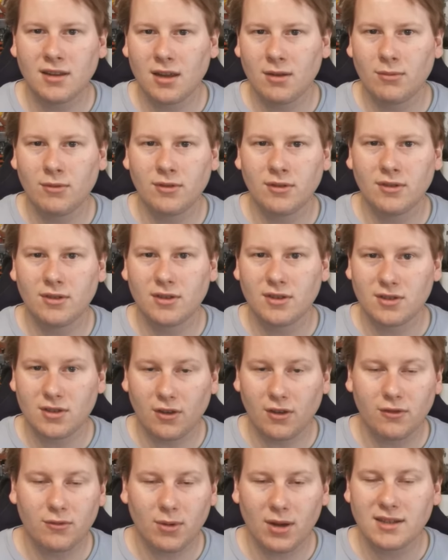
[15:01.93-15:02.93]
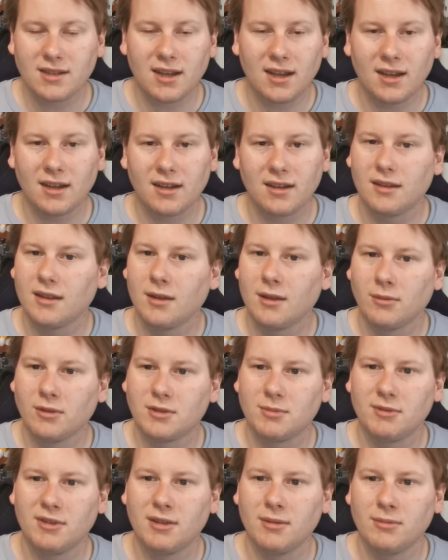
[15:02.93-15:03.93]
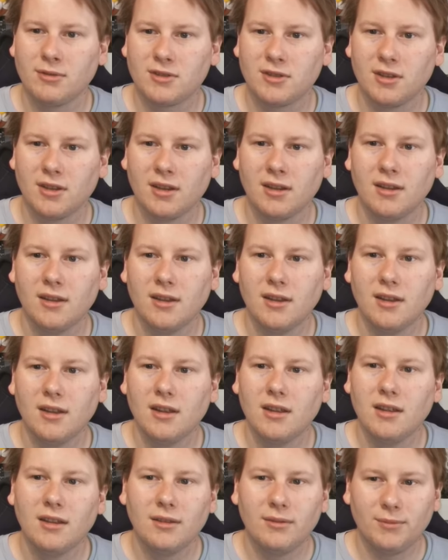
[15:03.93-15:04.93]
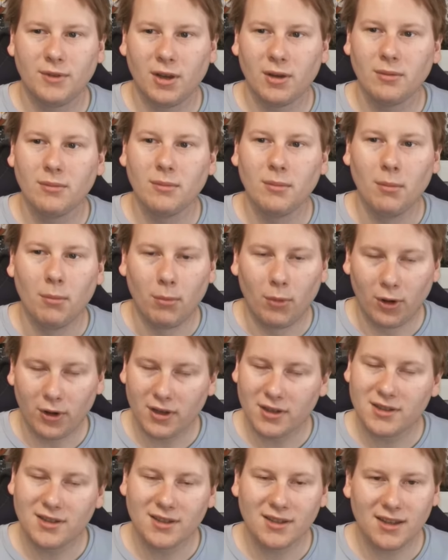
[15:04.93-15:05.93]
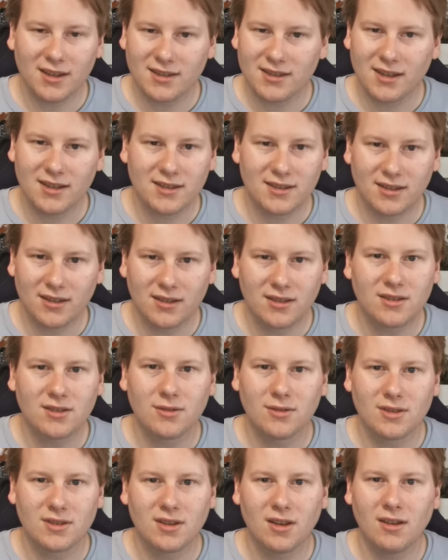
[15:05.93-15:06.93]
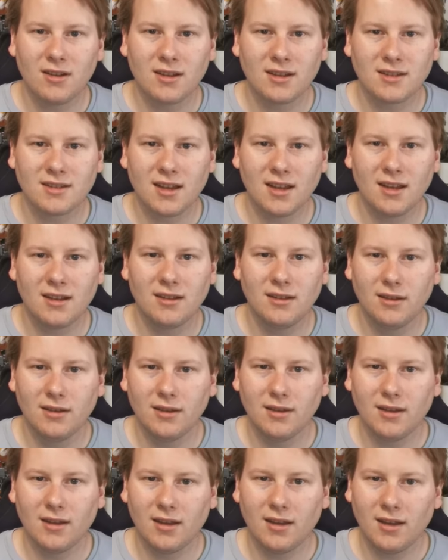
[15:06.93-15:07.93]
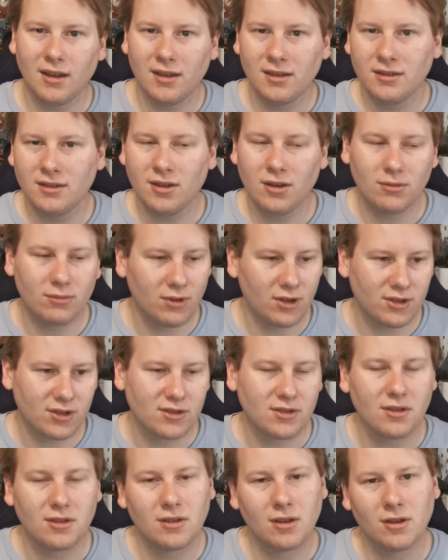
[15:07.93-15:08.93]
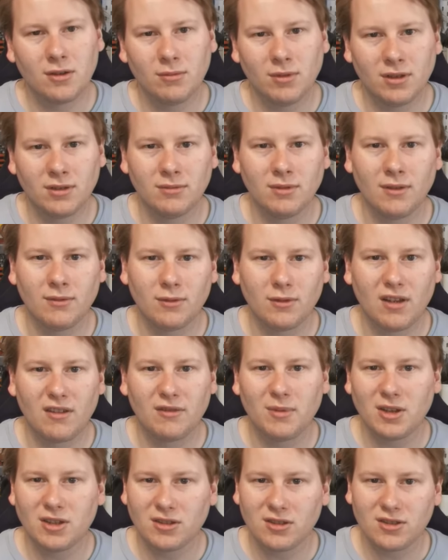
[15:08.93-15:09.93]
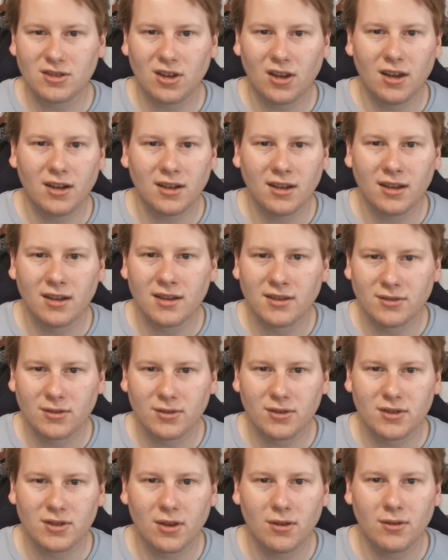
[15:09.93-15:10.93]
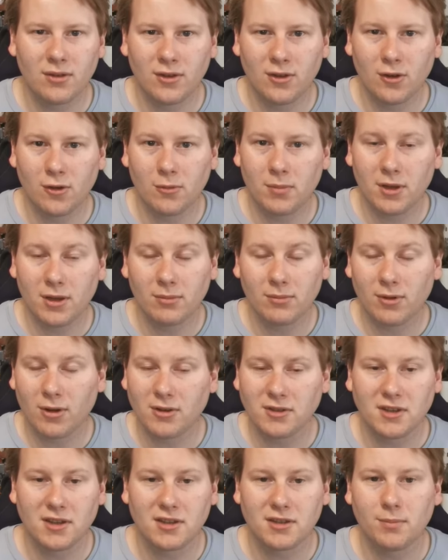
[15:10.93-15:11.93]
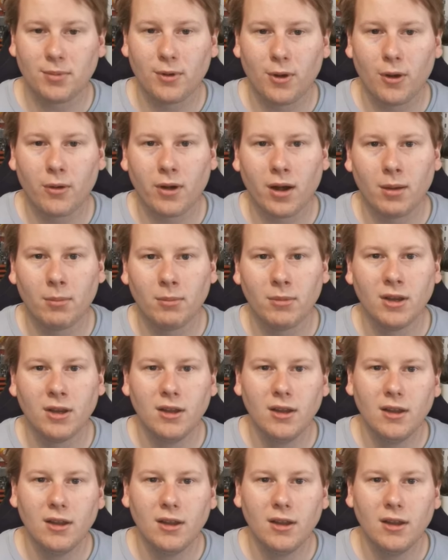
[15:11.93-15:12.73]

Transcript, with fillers: They want the software stack. They want to be able to, you know, monitor their citizens to a certain extent. And yeah, Russia's not the only one. I've, I've mentioned China. There's also the European Processor Program.